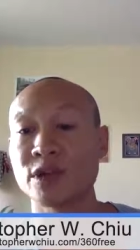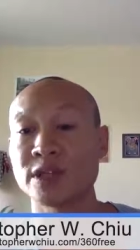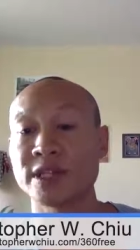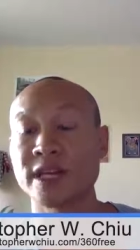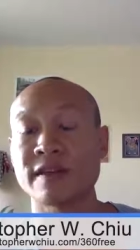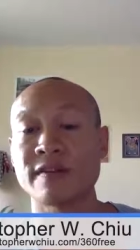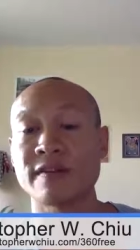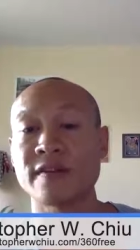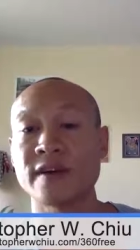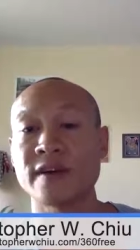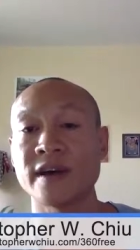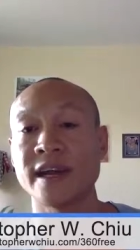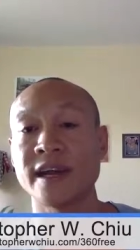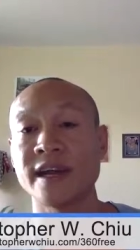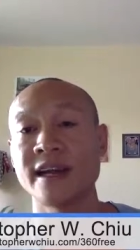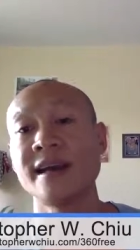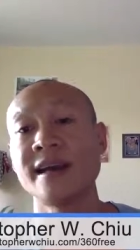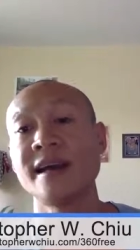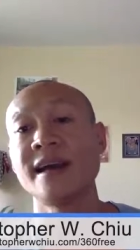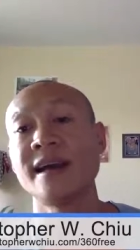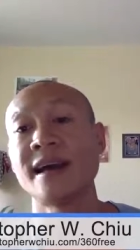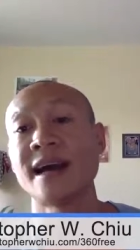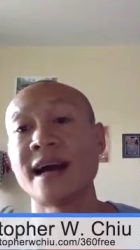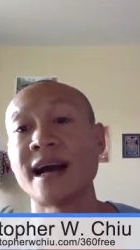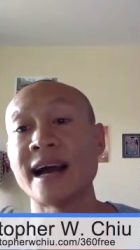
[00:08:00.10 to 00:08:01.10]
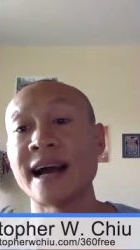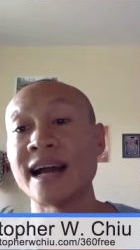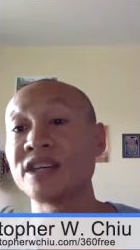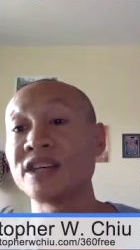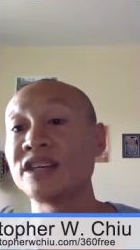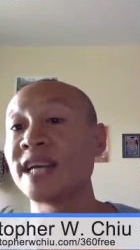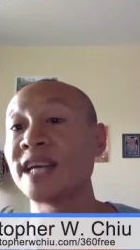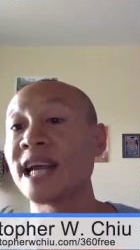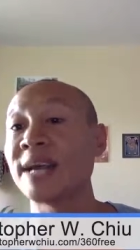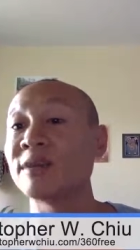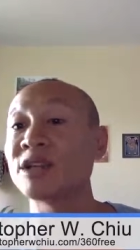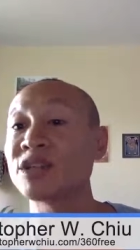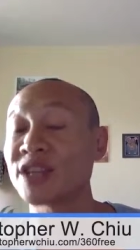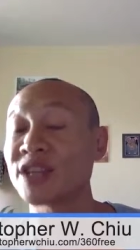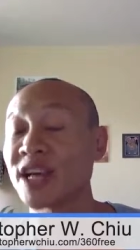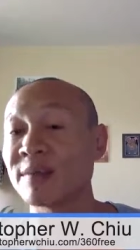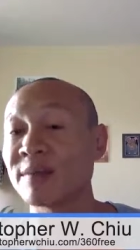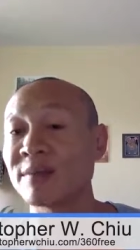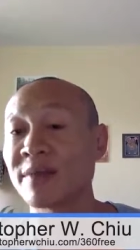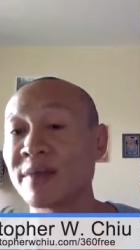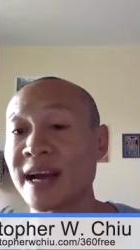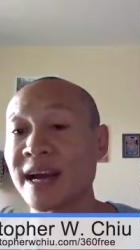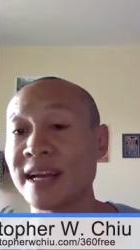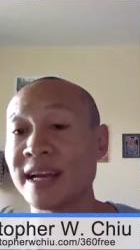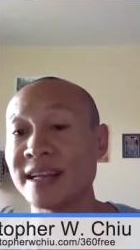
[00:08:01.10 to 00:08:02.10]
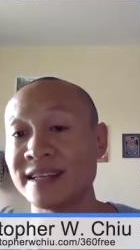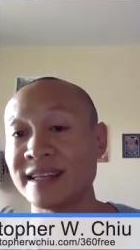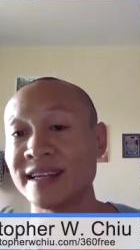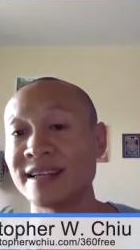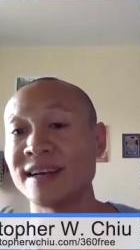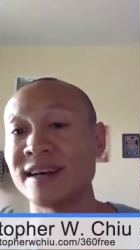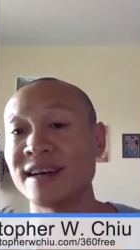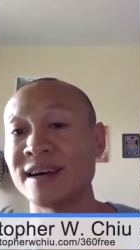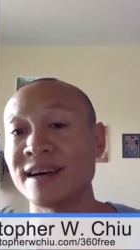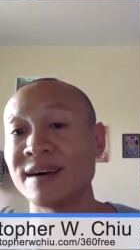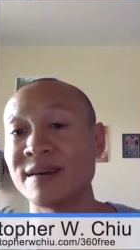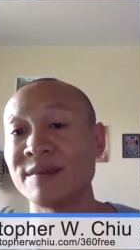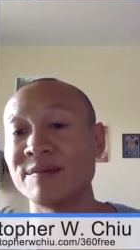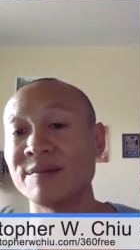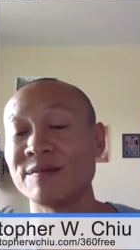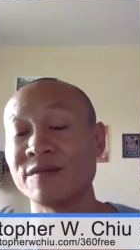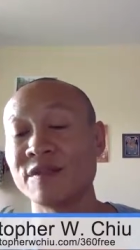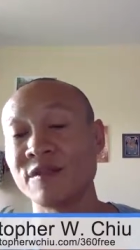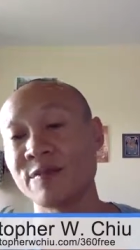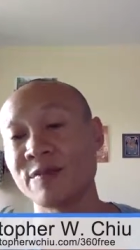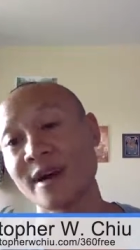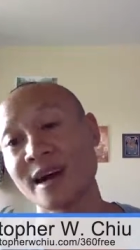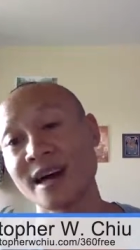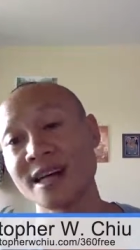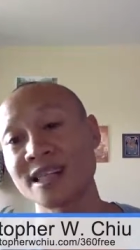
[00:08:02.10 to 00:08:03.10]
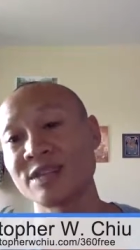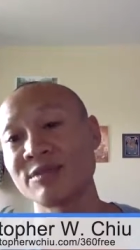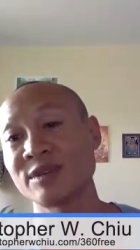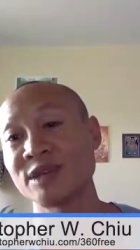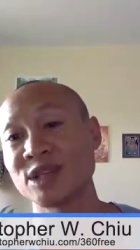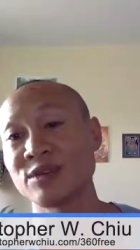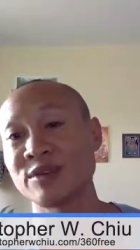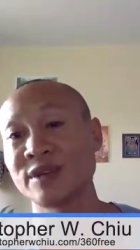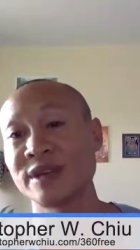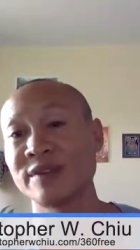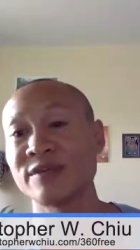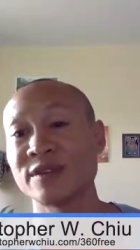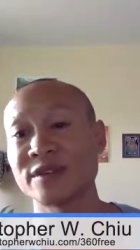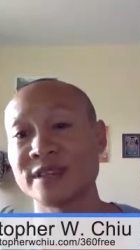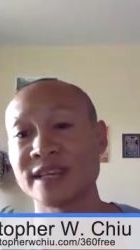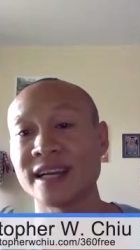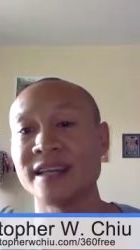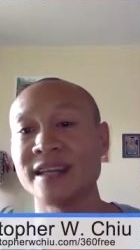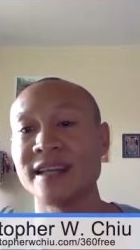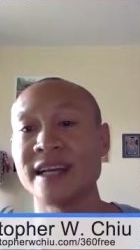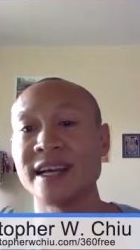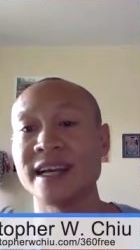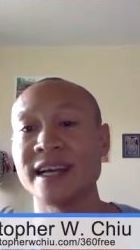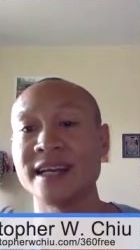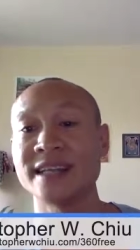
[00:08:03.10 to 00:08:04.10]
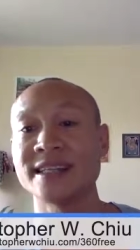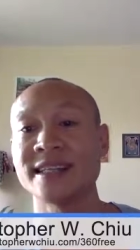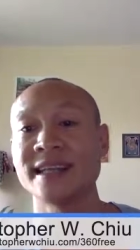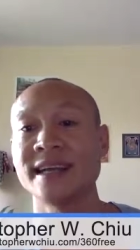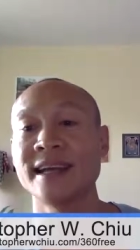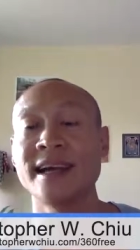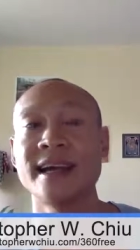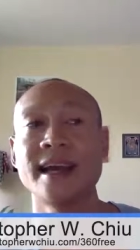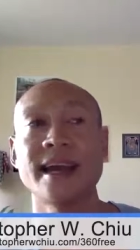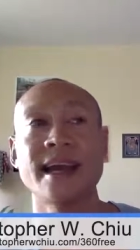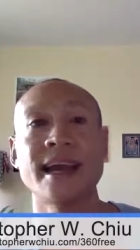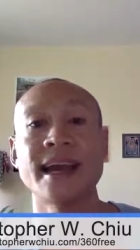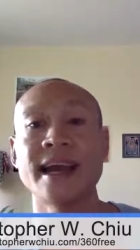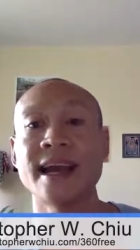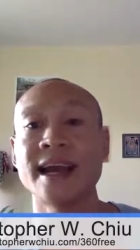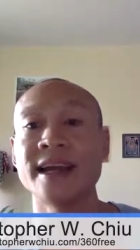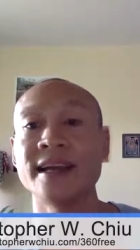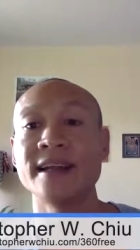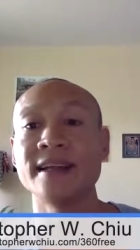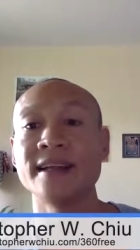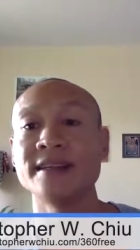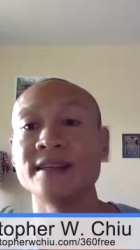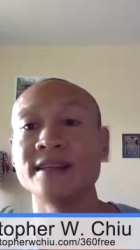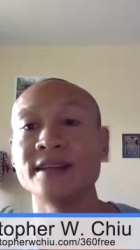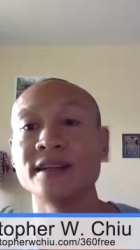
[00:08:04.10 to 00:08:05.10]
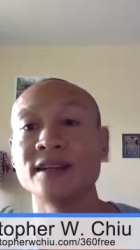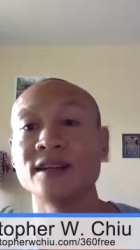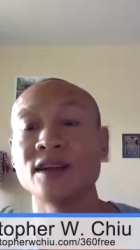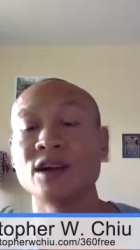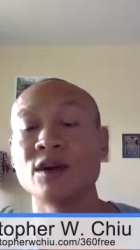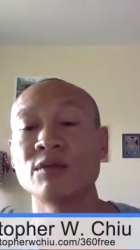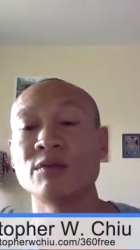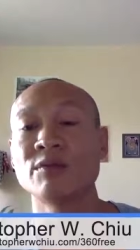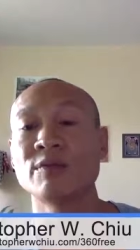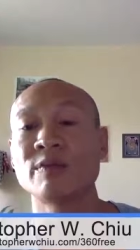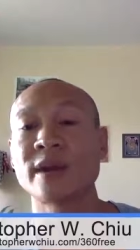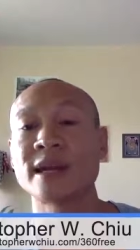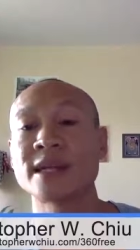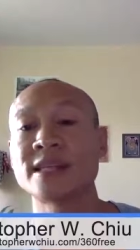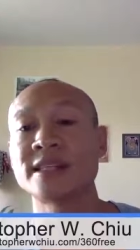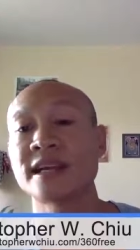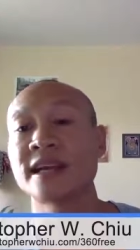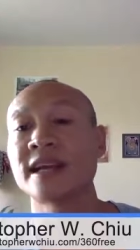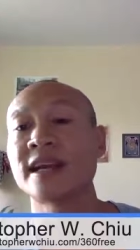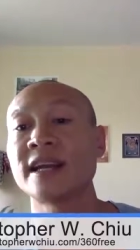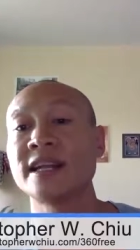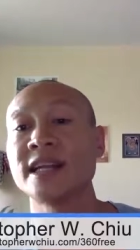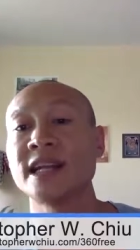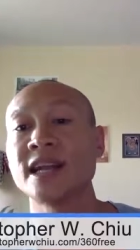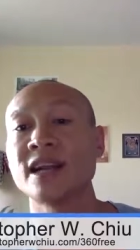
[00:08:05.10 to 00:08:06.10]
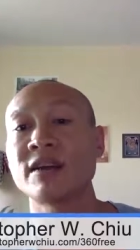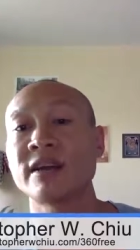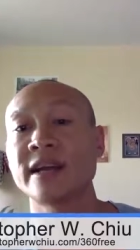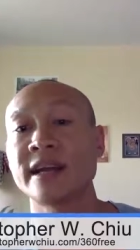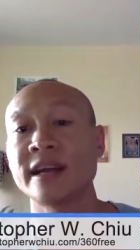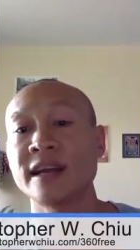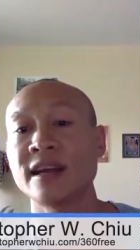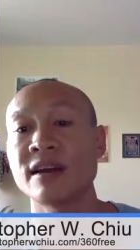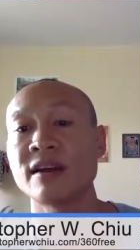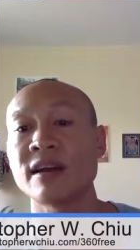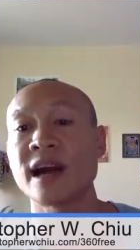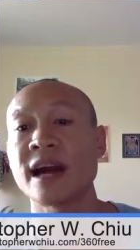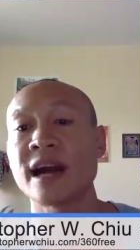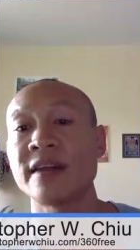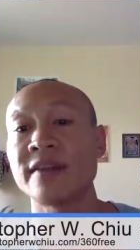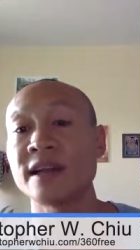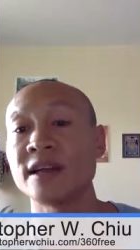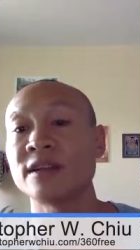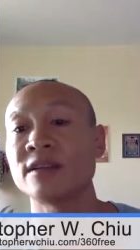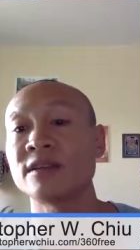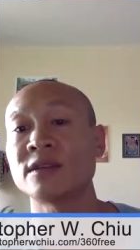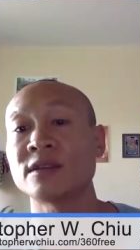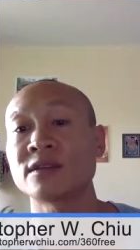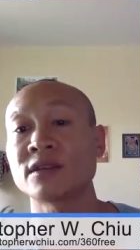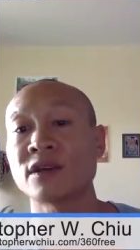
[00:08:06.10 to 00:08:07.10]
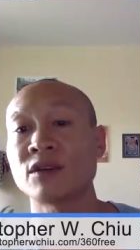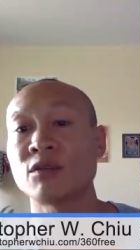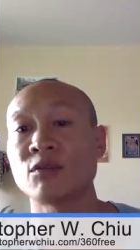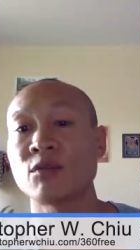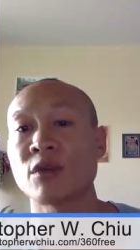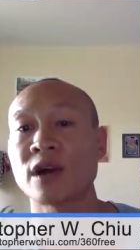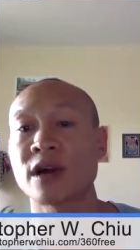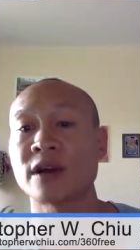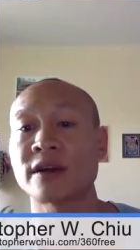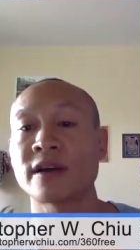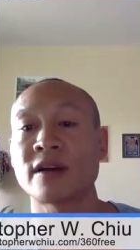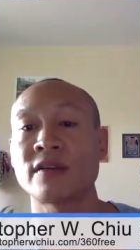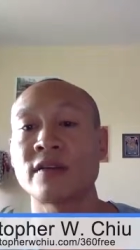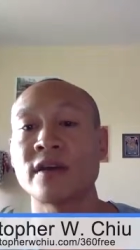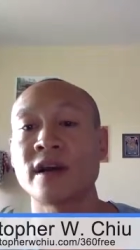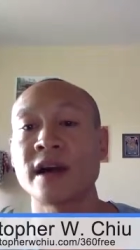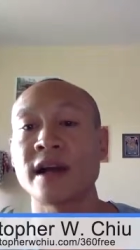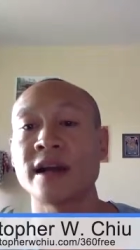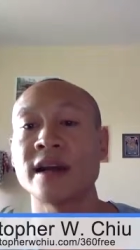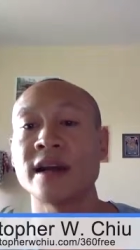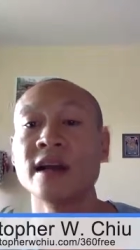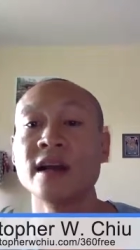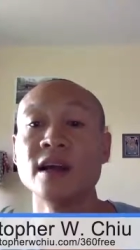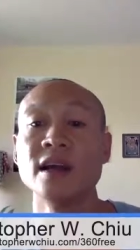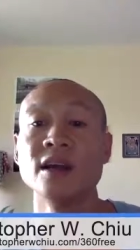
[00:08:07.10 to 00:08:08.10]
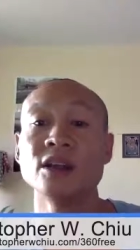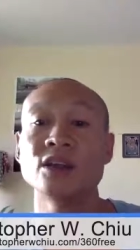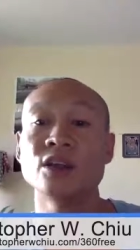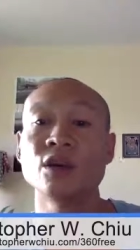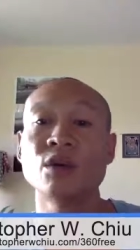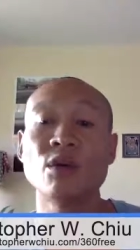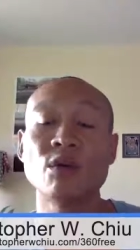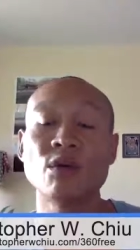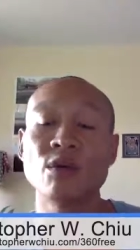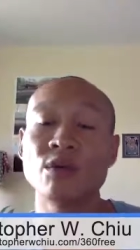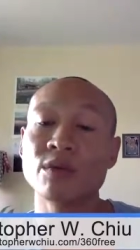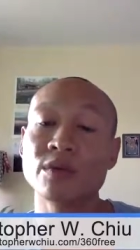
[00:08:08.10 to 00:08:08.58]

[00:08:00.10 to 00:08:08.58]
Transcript: Muay Thai fight. I actually came to Chiang Mai and did a Vipassana retreat for ten days. And, you know, my second year here, I then started working online. So